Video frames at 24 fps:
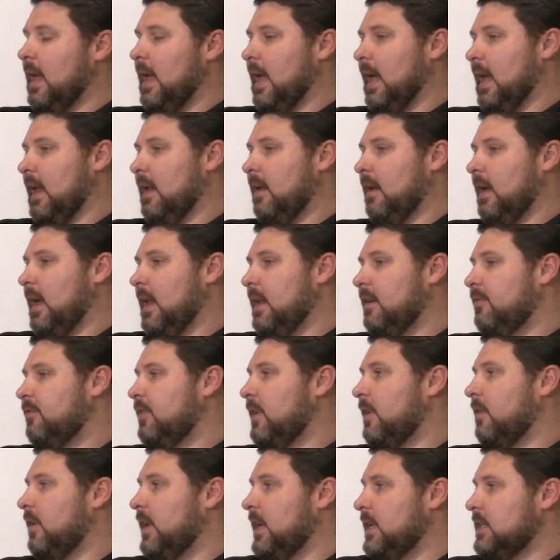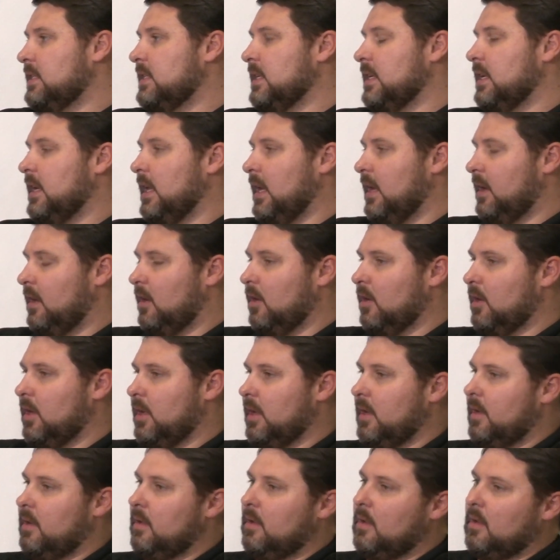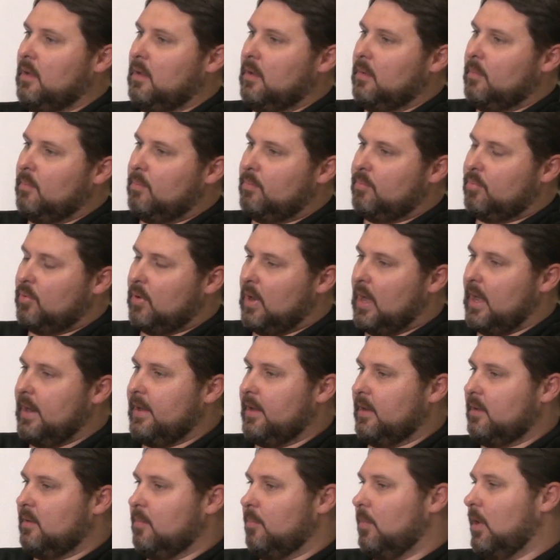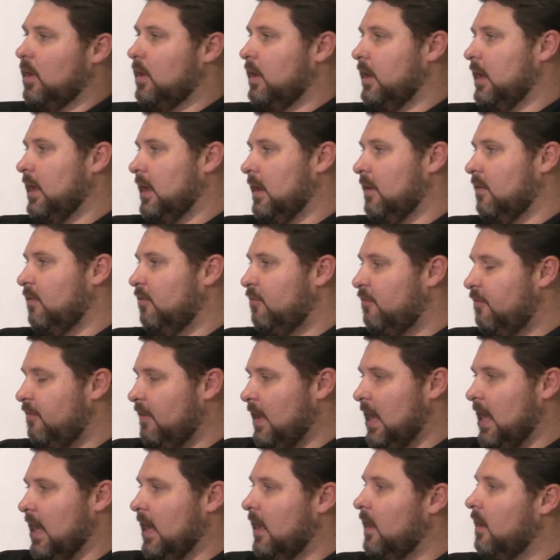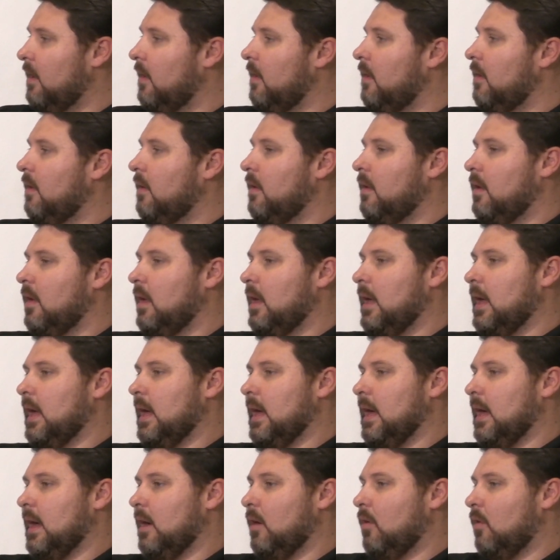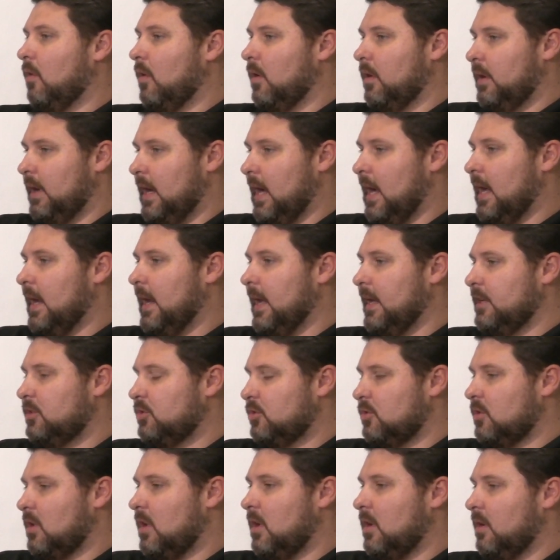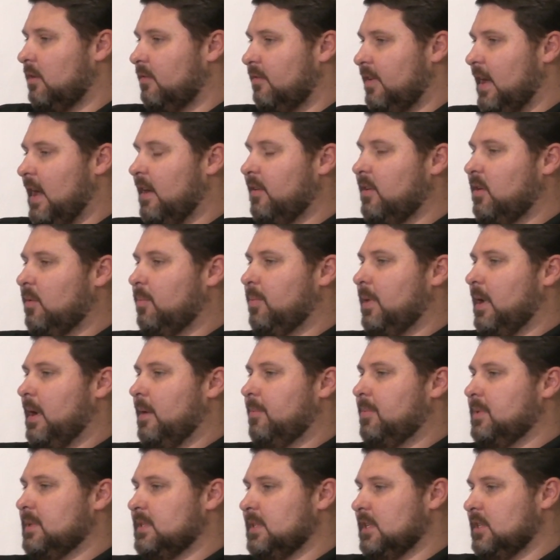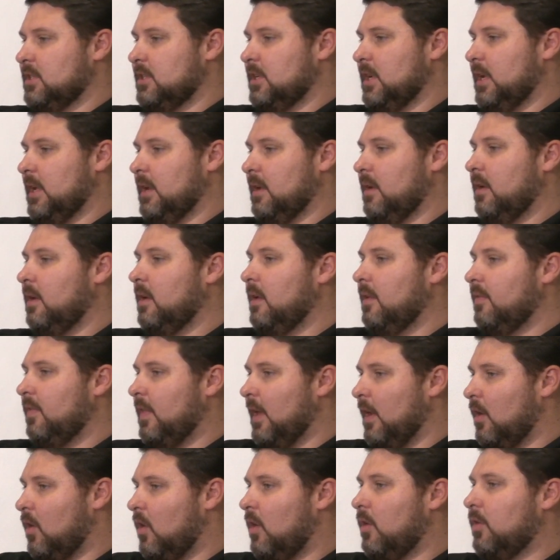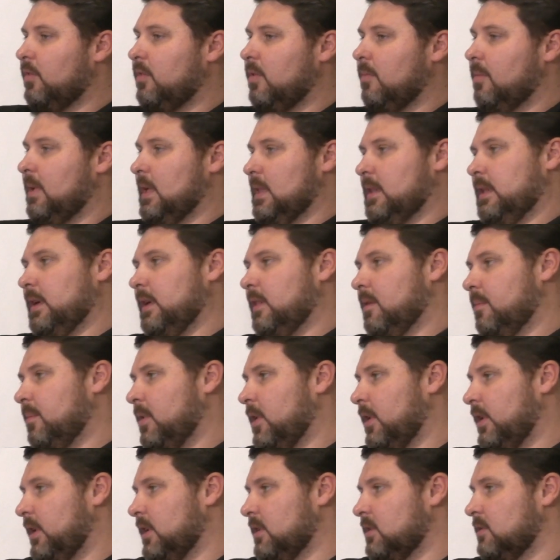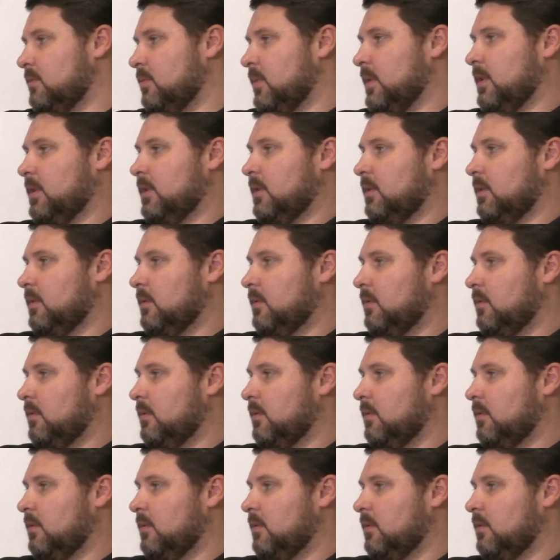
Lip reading: And if there isn't a good product market fit or not a strong value proposition, that ultimately the markets will